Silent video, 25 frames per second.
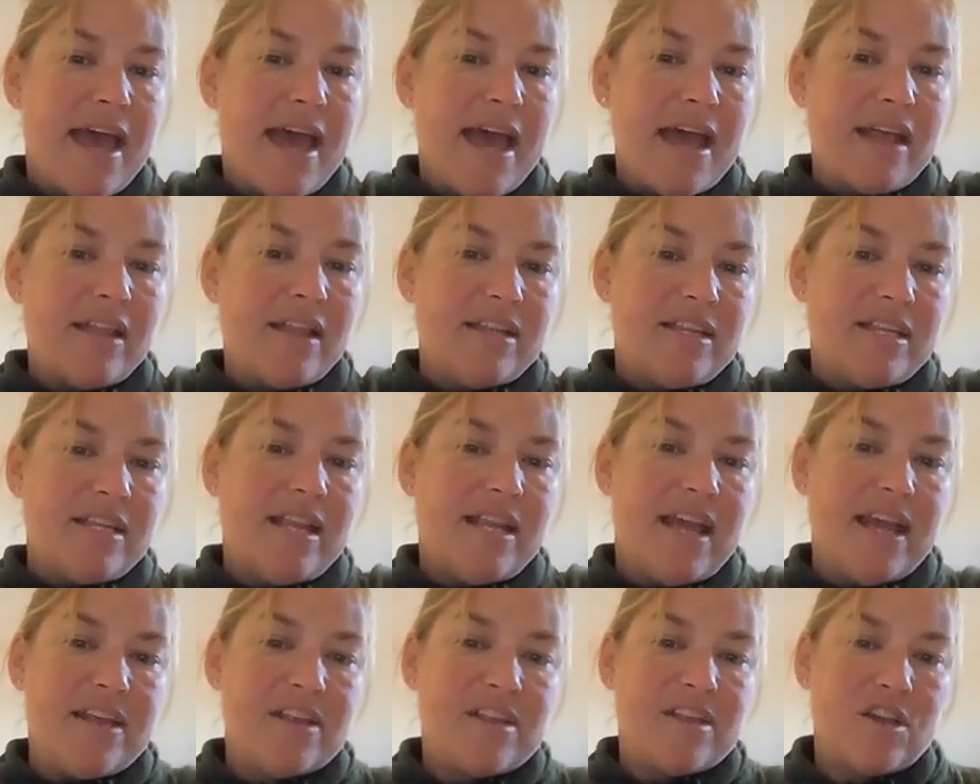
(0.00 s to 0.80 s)
At
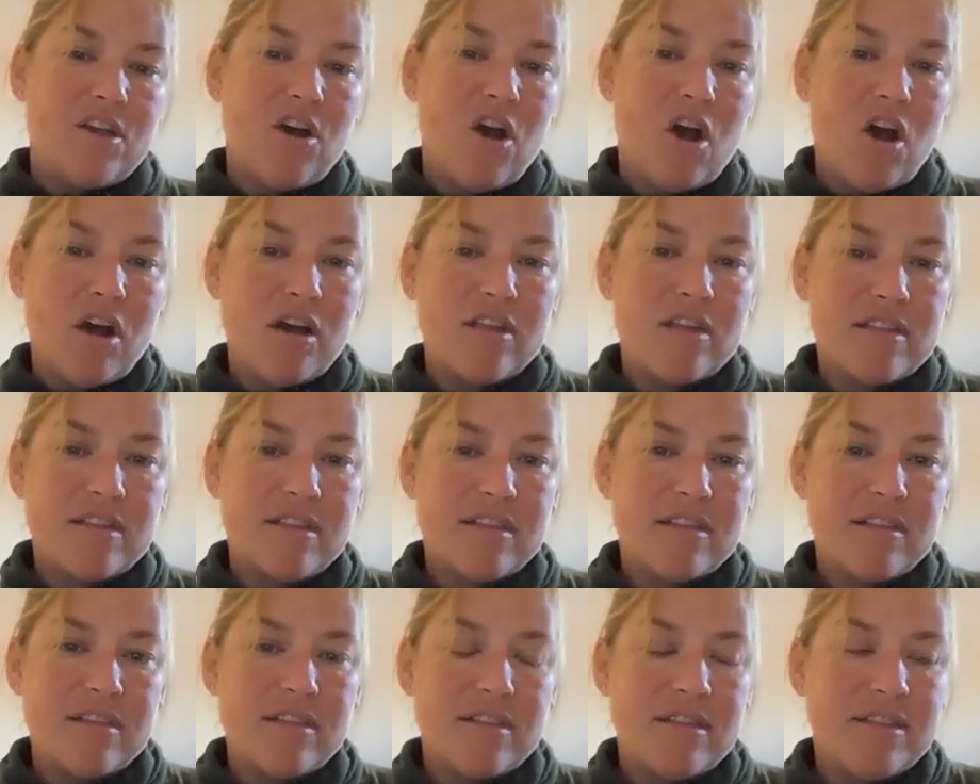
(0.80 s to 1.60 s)
today's
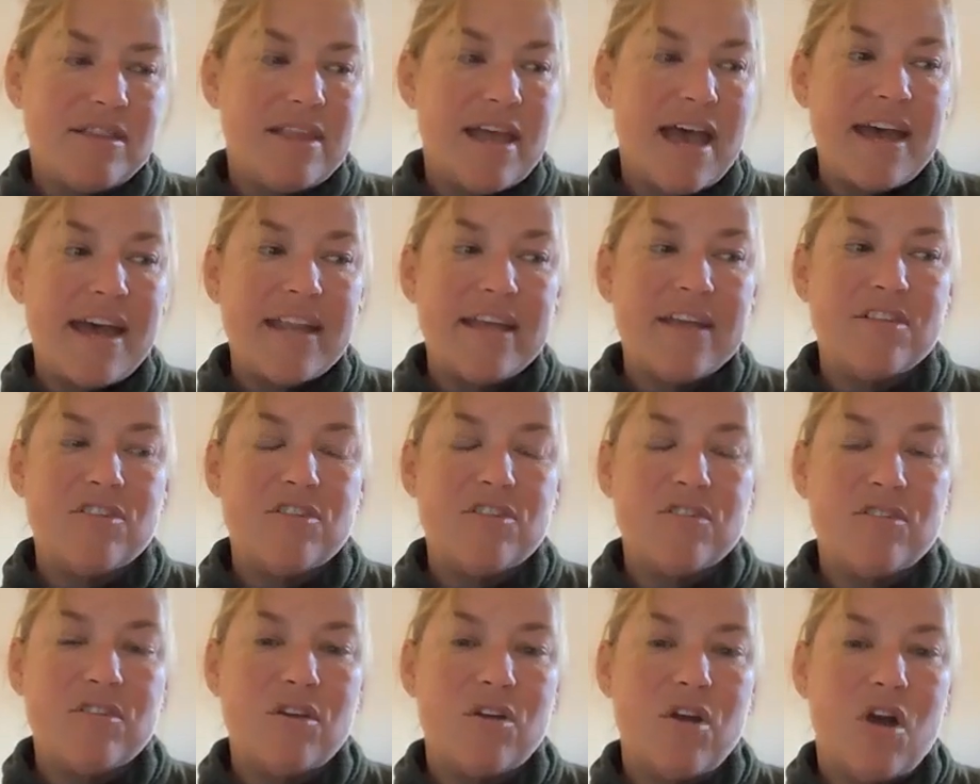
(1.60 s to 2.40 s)
costs, that
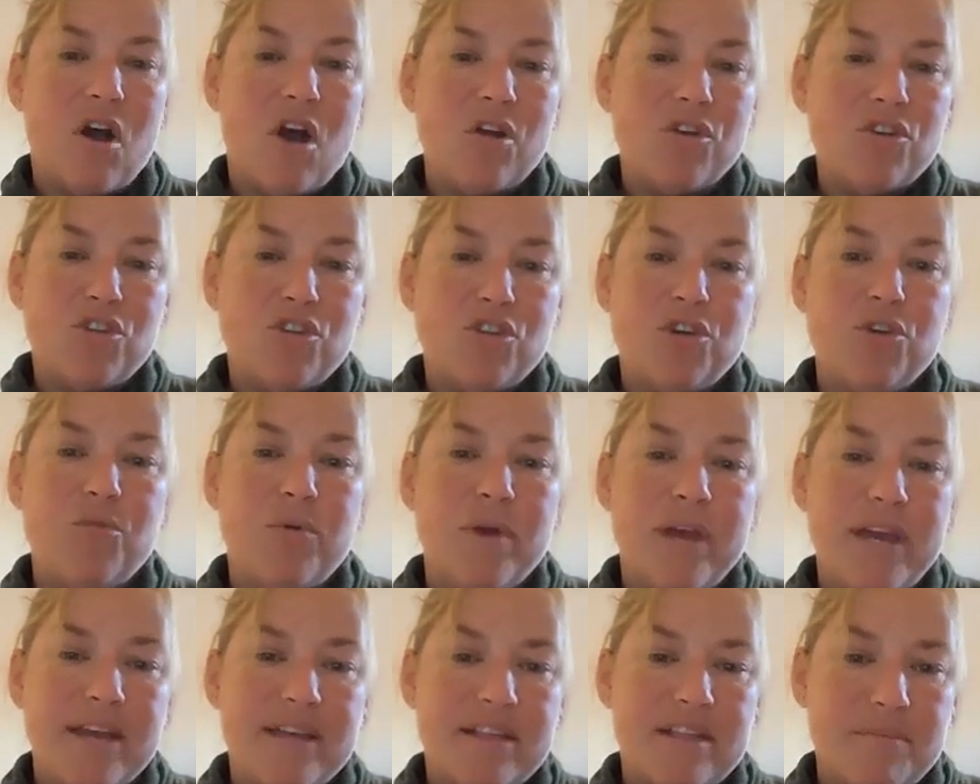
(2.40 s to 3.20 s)
is too
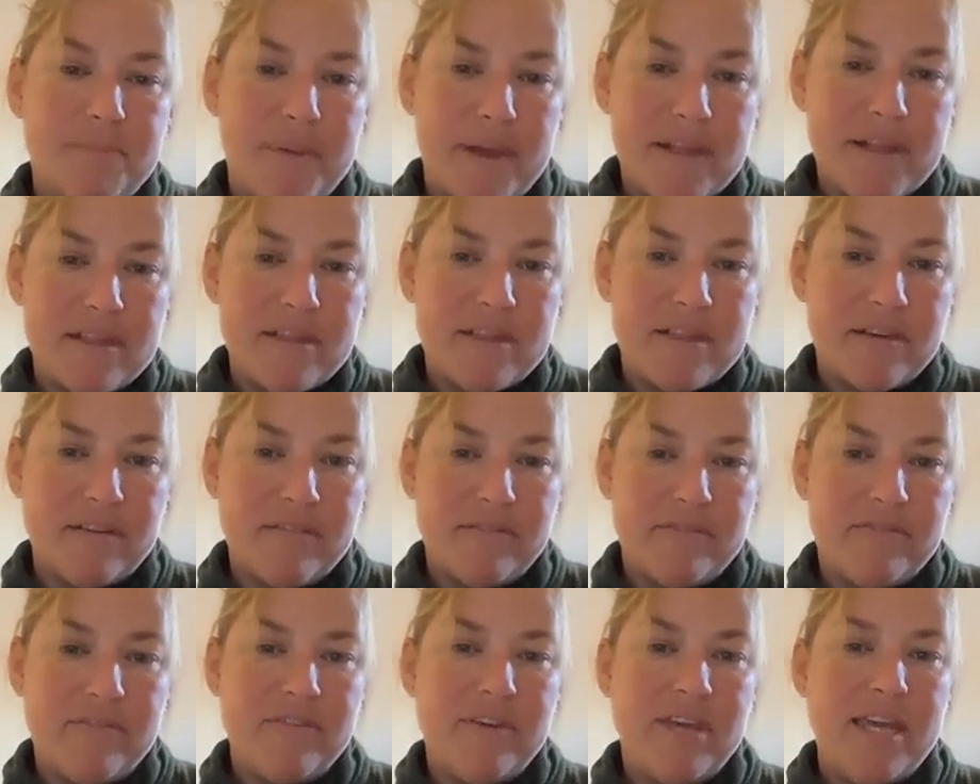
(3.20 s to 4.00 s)

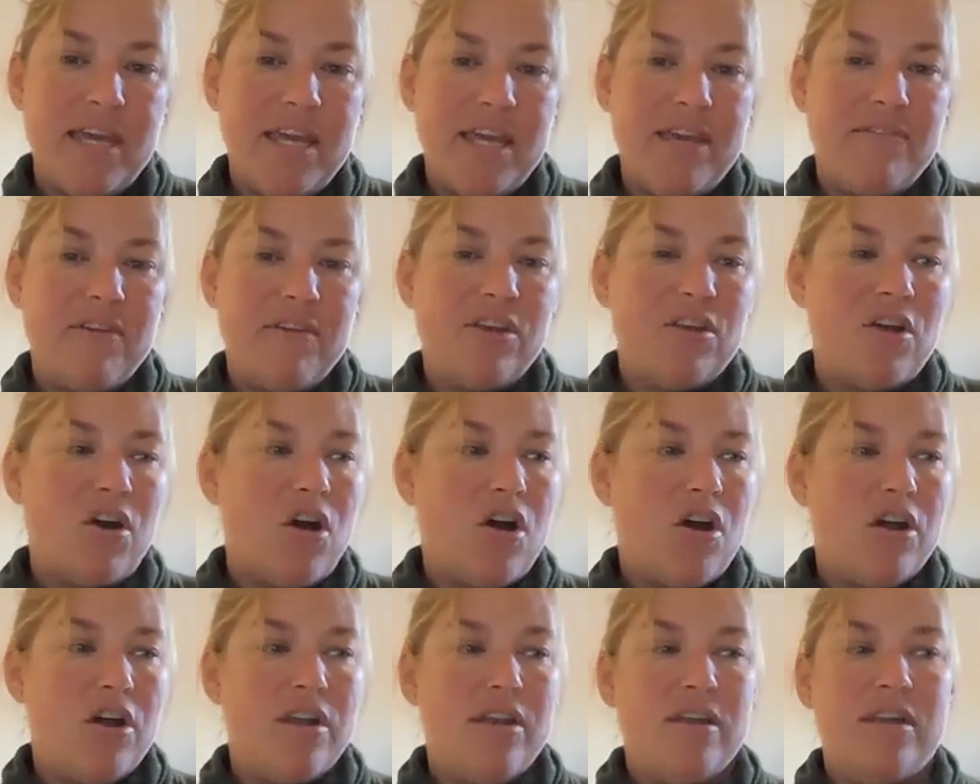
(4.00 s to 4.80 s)
expensive, even
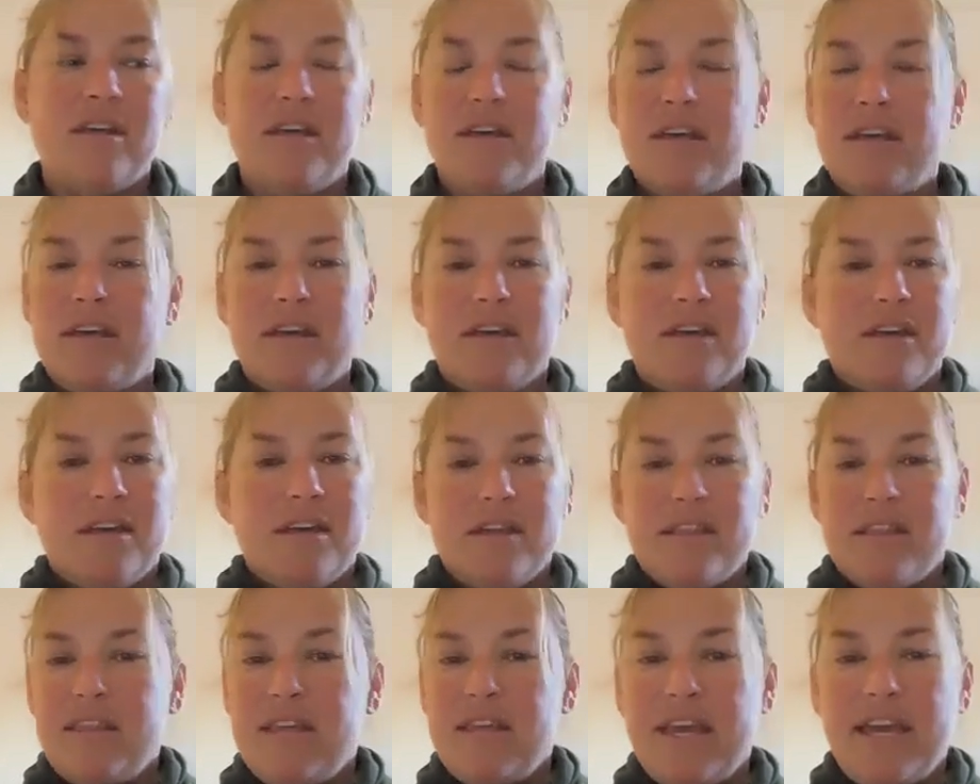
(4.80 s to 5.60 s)
on
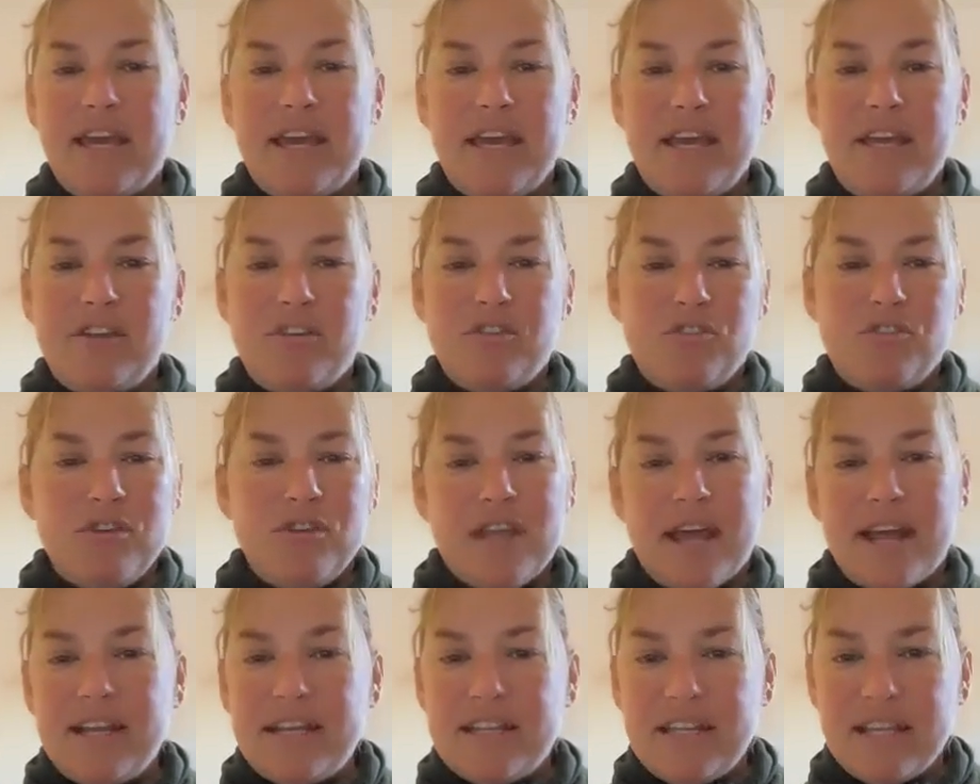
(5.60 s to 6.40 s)
the
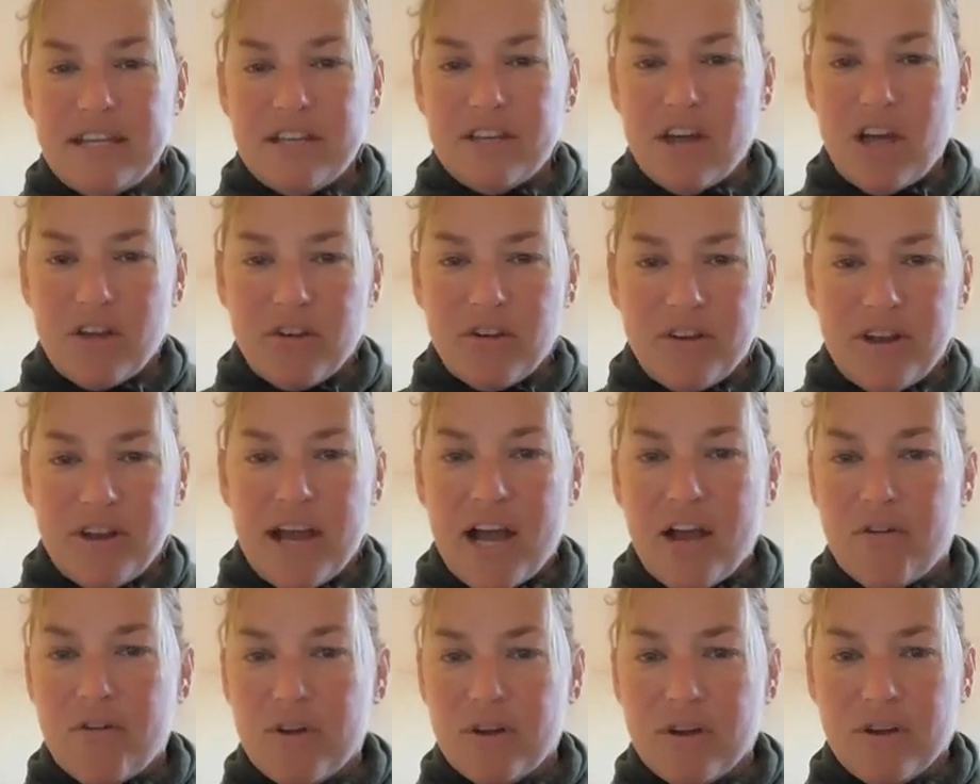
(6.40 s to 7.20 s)
$19 an
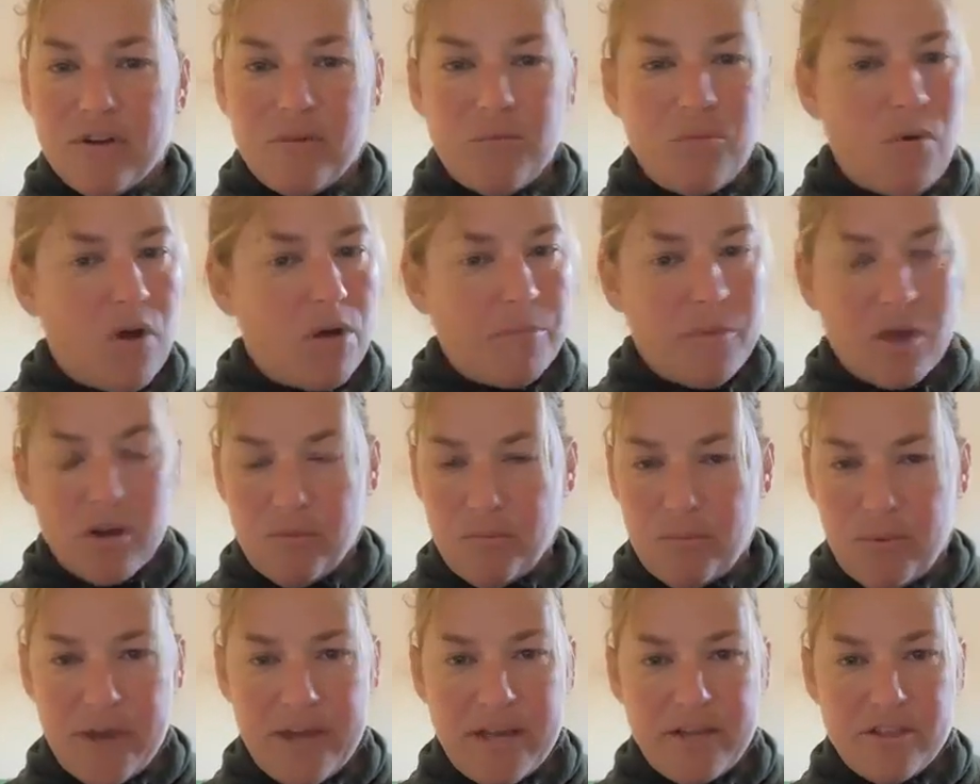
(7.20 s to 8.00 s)
hour
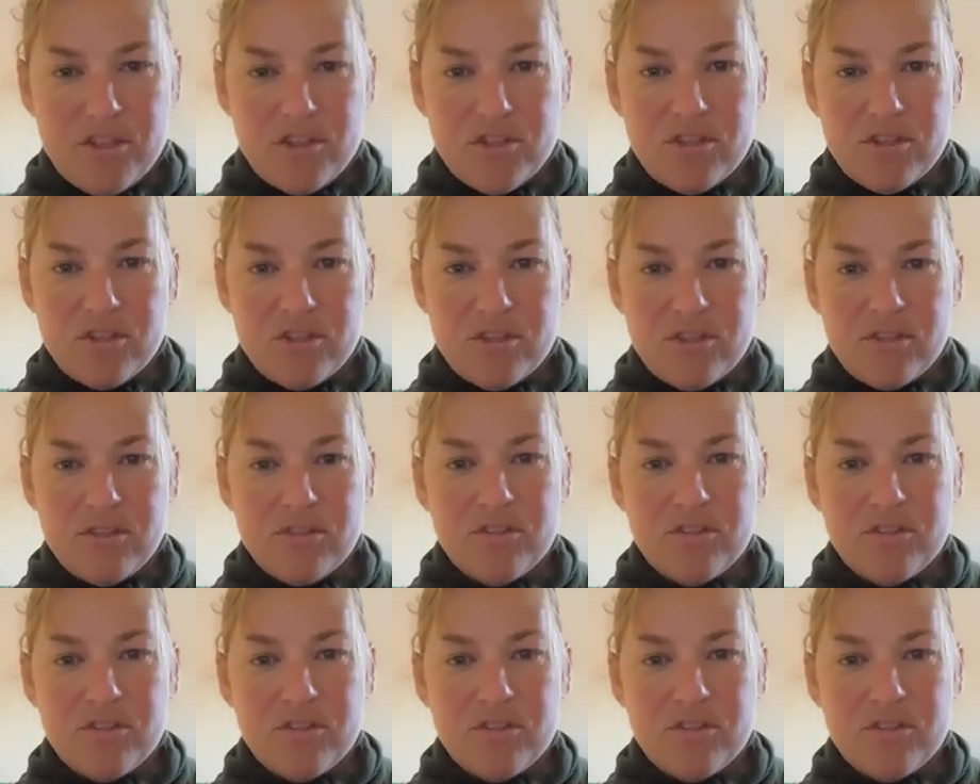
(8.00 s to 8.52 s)
Walmart wage.